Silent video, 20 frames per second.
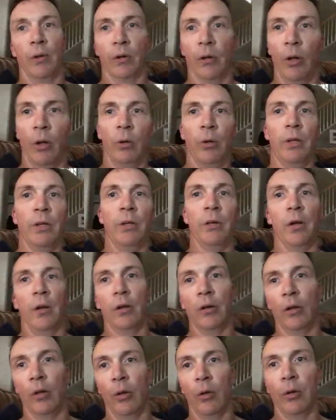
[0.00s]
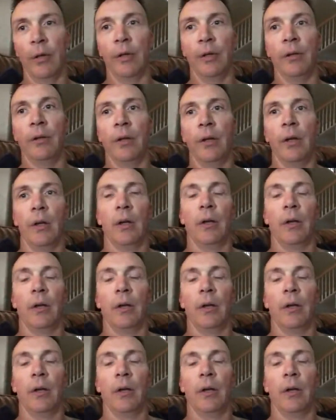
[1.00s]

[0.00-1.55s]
they're loaded, unloaded,